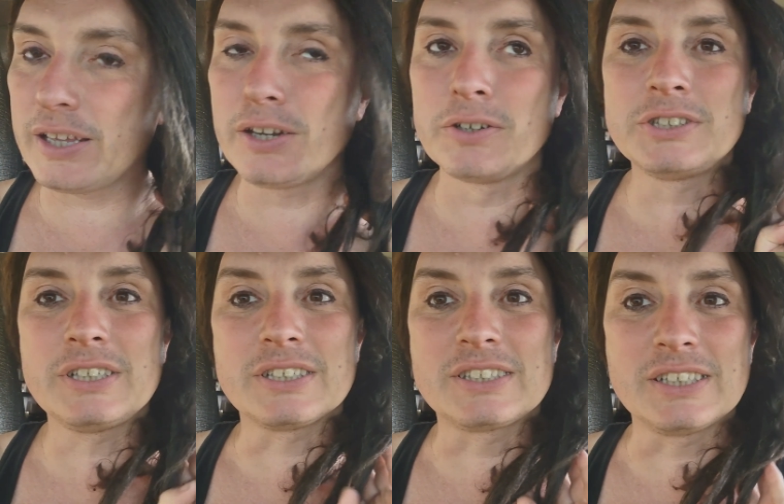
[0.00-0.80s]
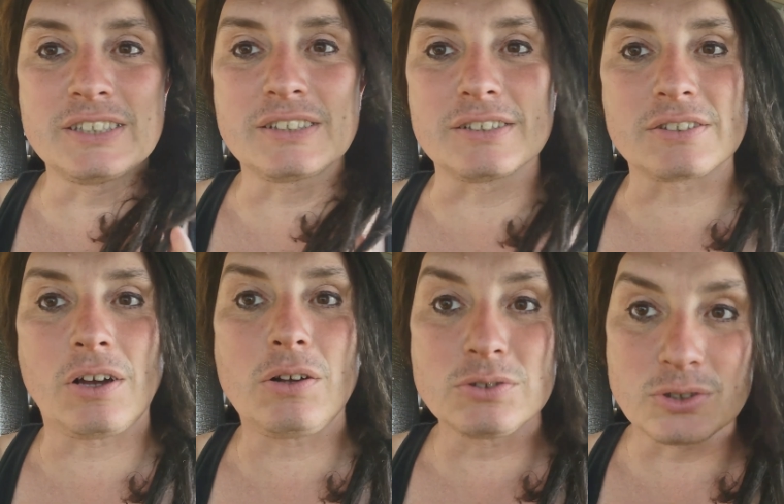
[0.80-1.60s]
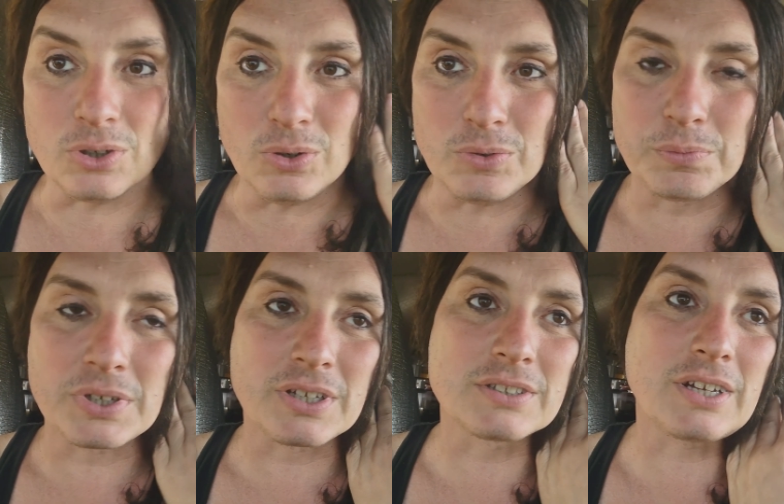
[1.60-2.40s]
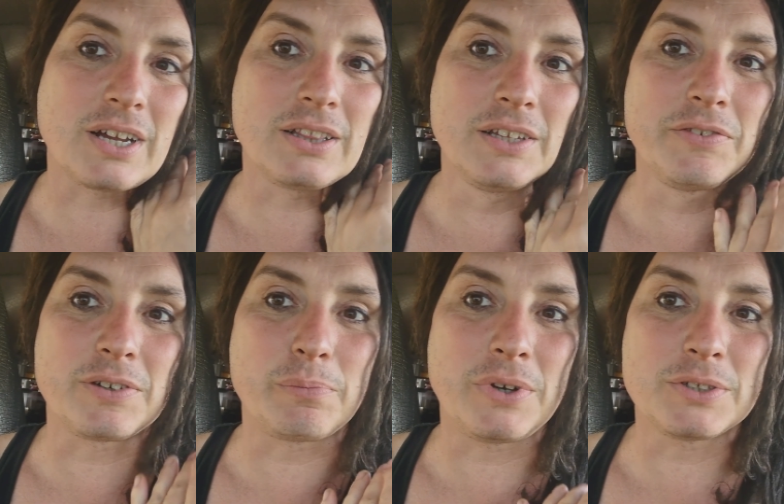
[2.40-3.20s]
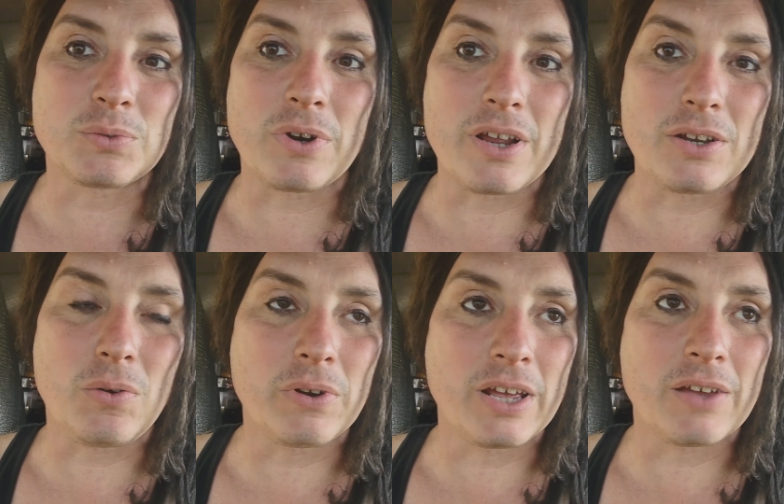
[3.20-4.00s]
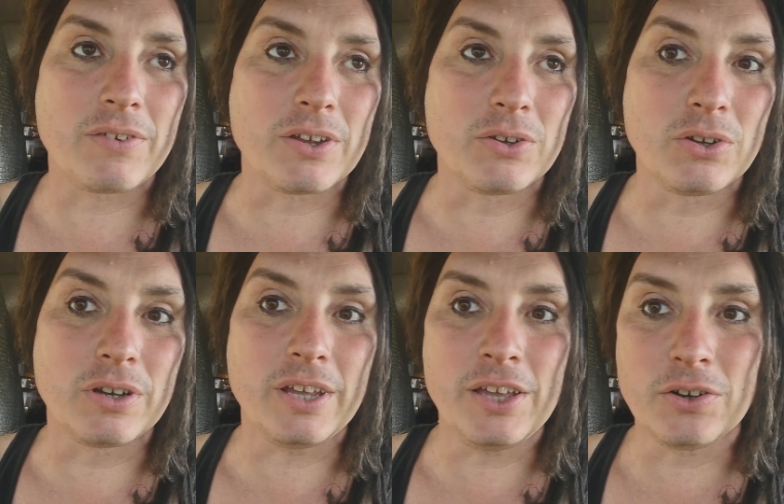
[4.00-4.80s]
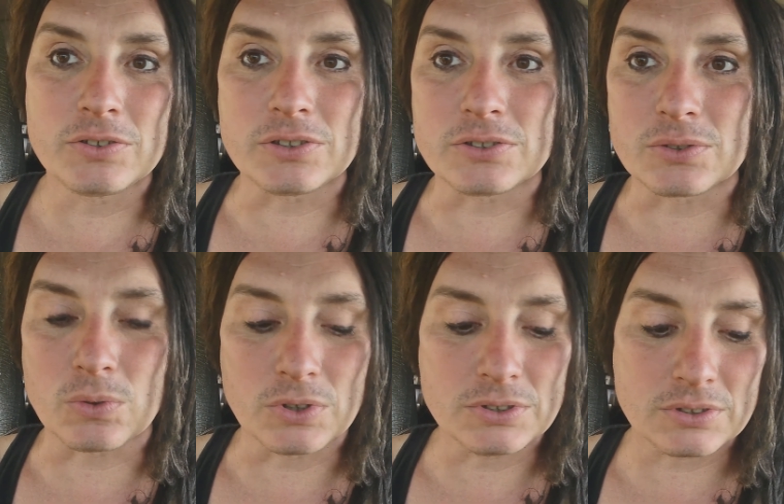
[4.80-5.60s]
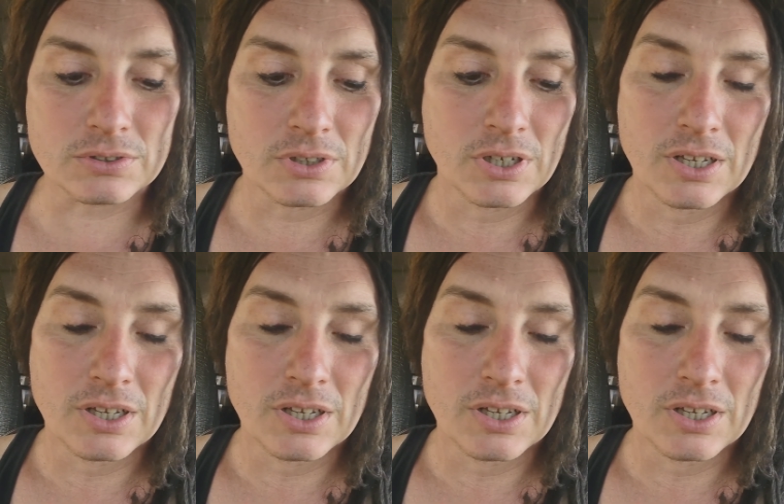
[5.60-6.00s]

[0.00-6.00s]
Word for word: energy assistance also, because I live in a bus where I don't have a good energy source